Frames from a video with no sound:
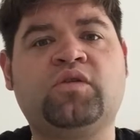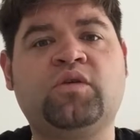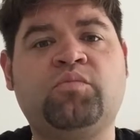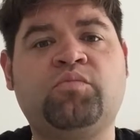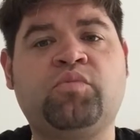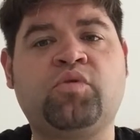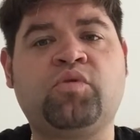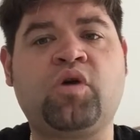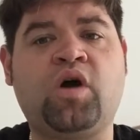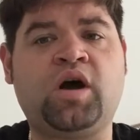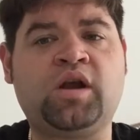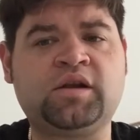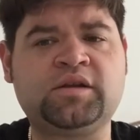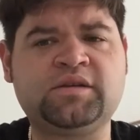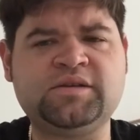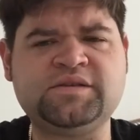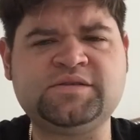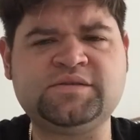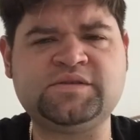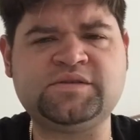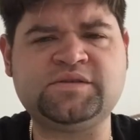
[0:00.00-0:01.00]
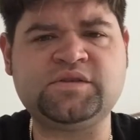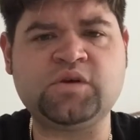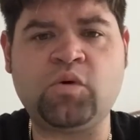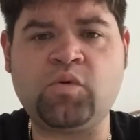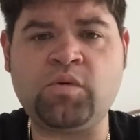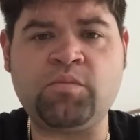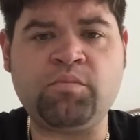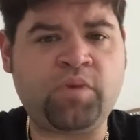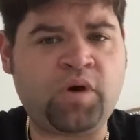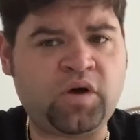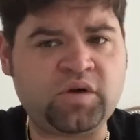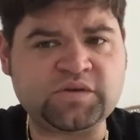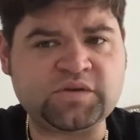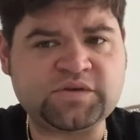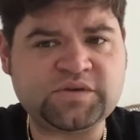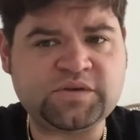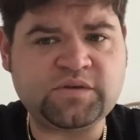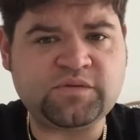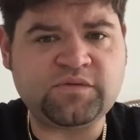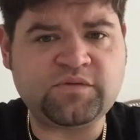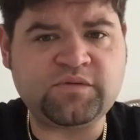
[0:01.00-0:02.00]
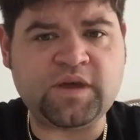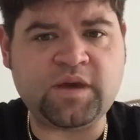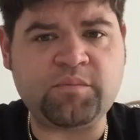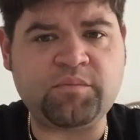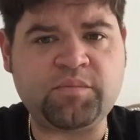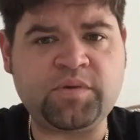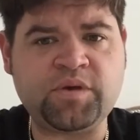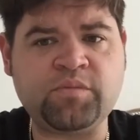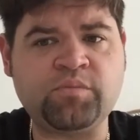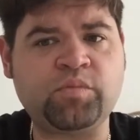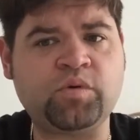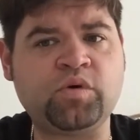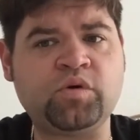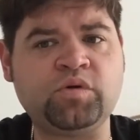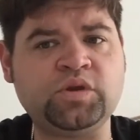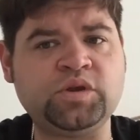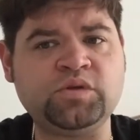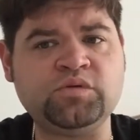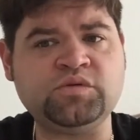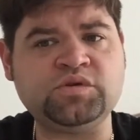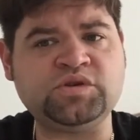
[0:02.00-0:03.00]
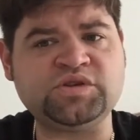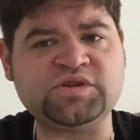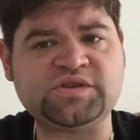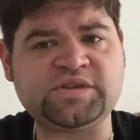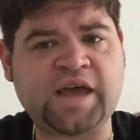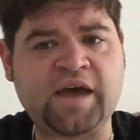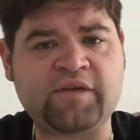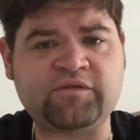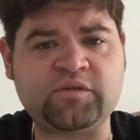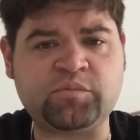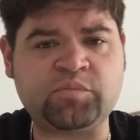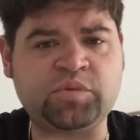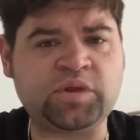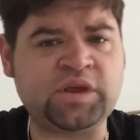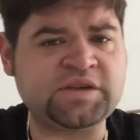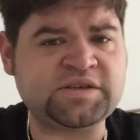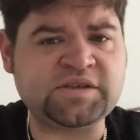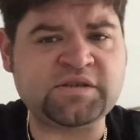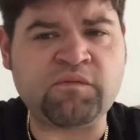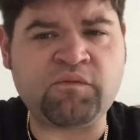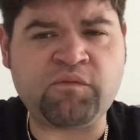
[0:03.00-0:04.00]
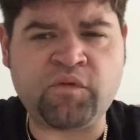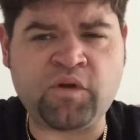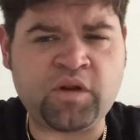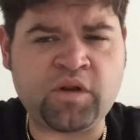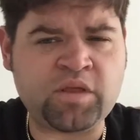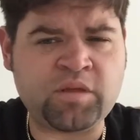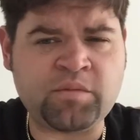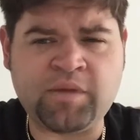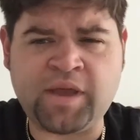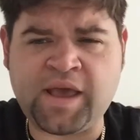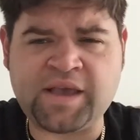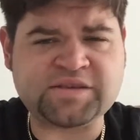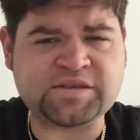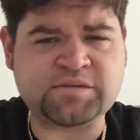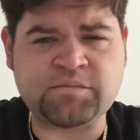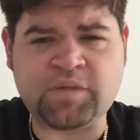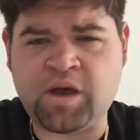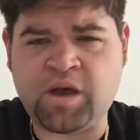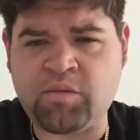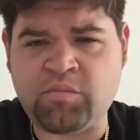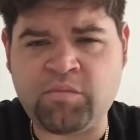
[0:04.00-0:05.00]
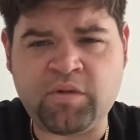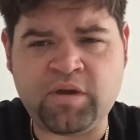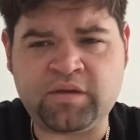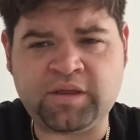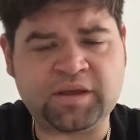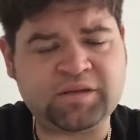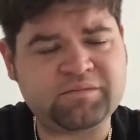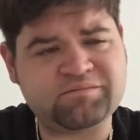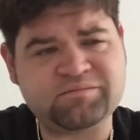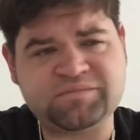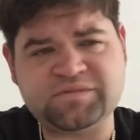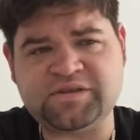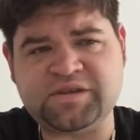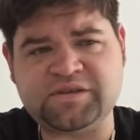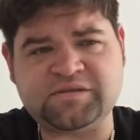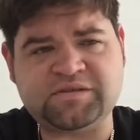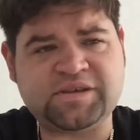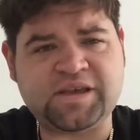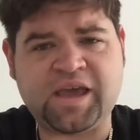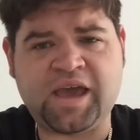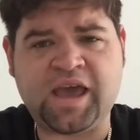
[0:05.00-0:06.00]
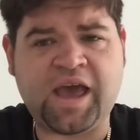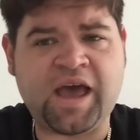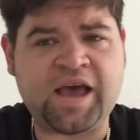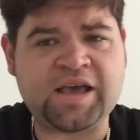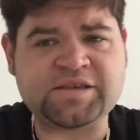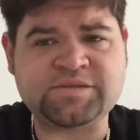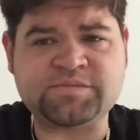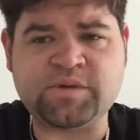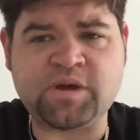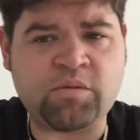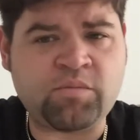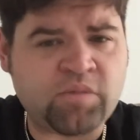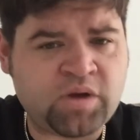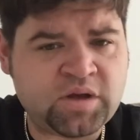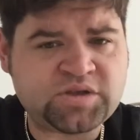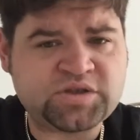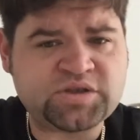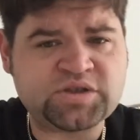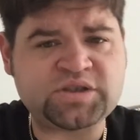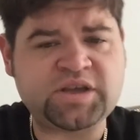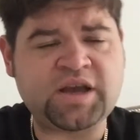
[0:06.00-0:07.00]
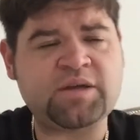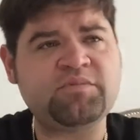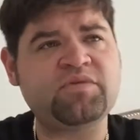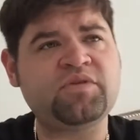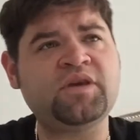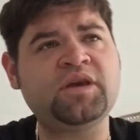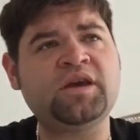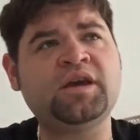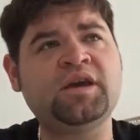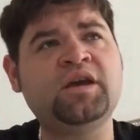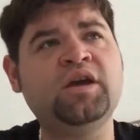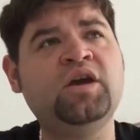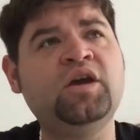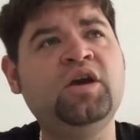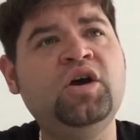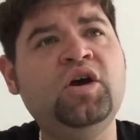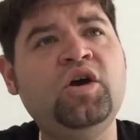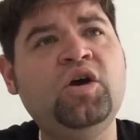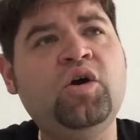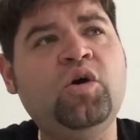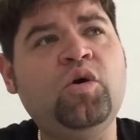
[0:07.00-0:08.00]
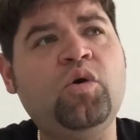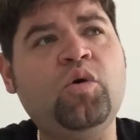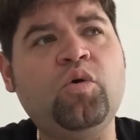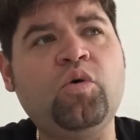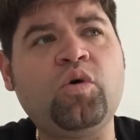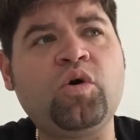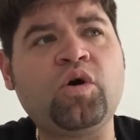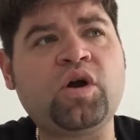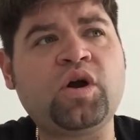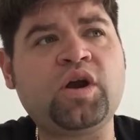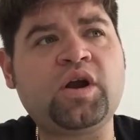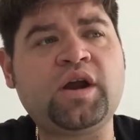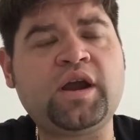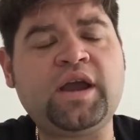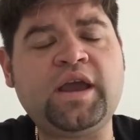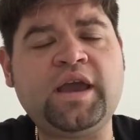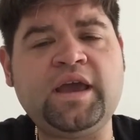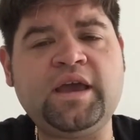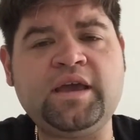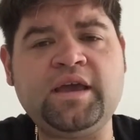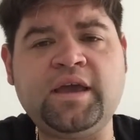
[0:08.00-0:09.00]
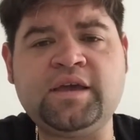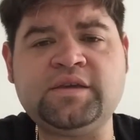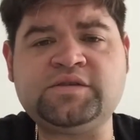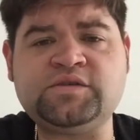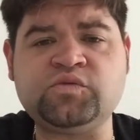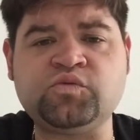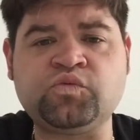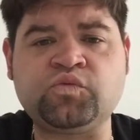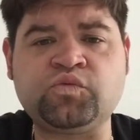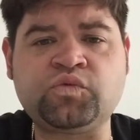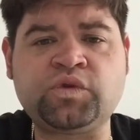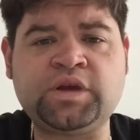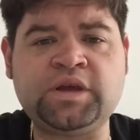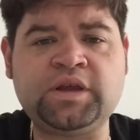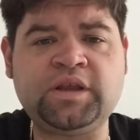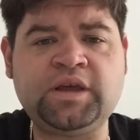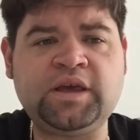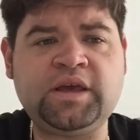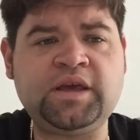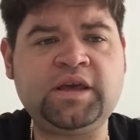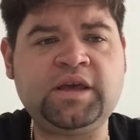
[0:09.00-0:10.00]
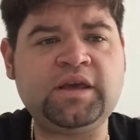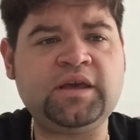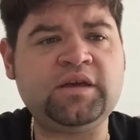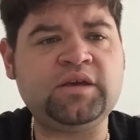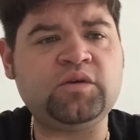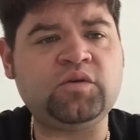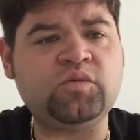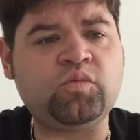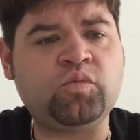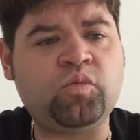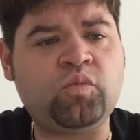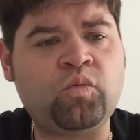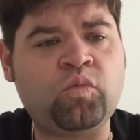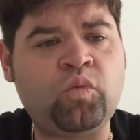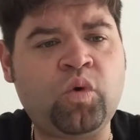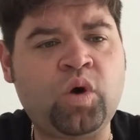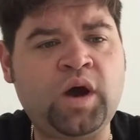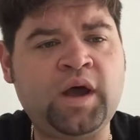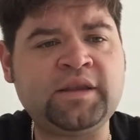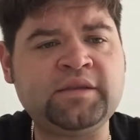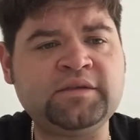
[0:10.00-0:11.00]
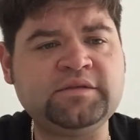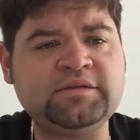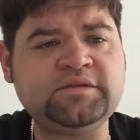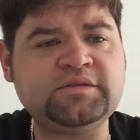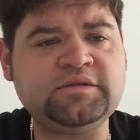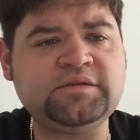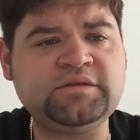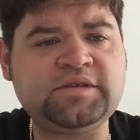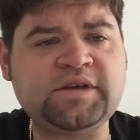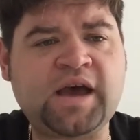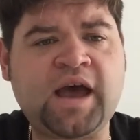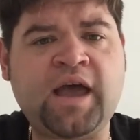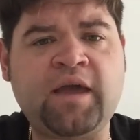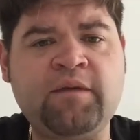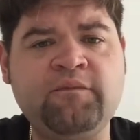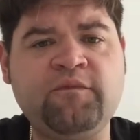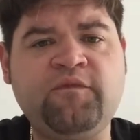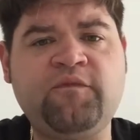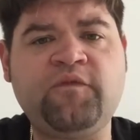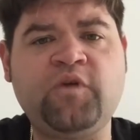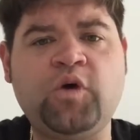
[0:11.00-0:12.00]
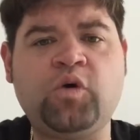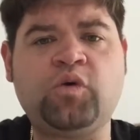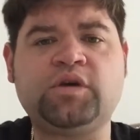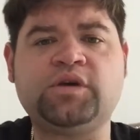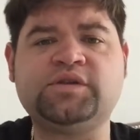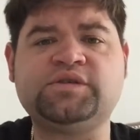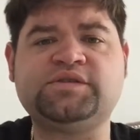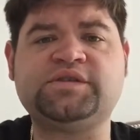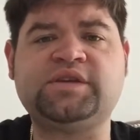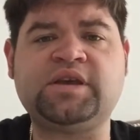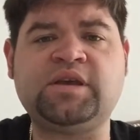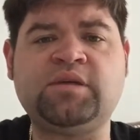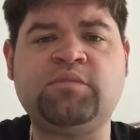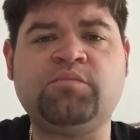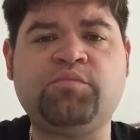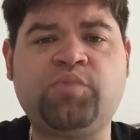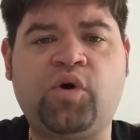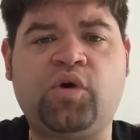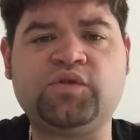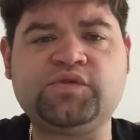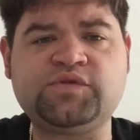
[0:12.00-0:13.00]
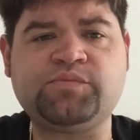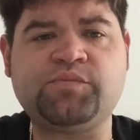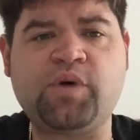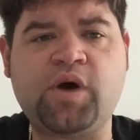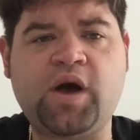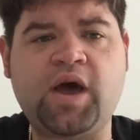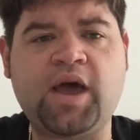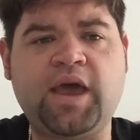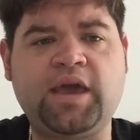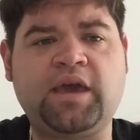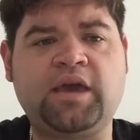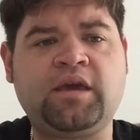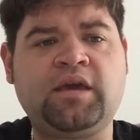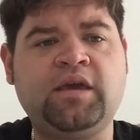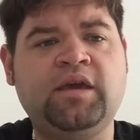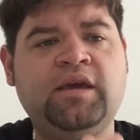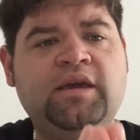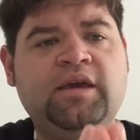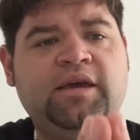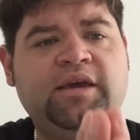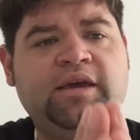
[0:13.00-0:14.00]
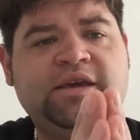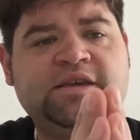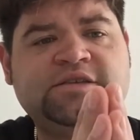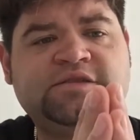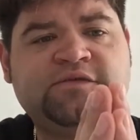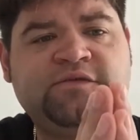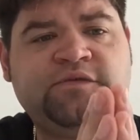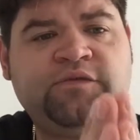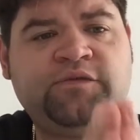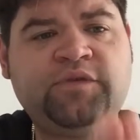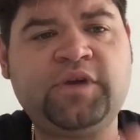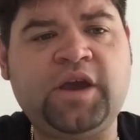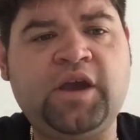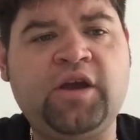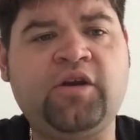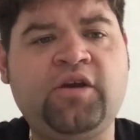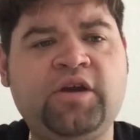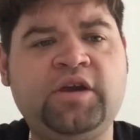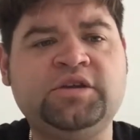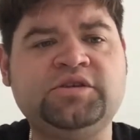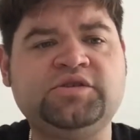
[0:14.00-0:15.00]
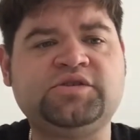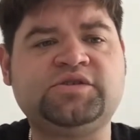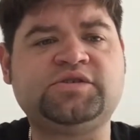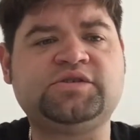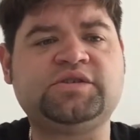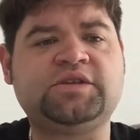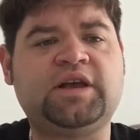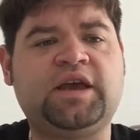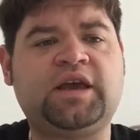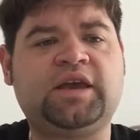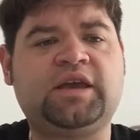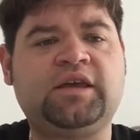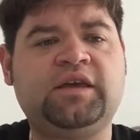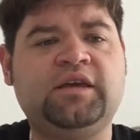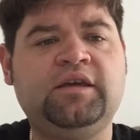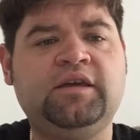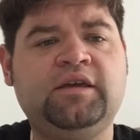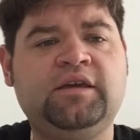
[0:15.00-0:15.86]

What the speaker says: the product is so impulsive that people, you just have to place it in front of them and ask them how, and like say, ask me how much type thing. Or it's really one-time focused impulse buying. It's very just like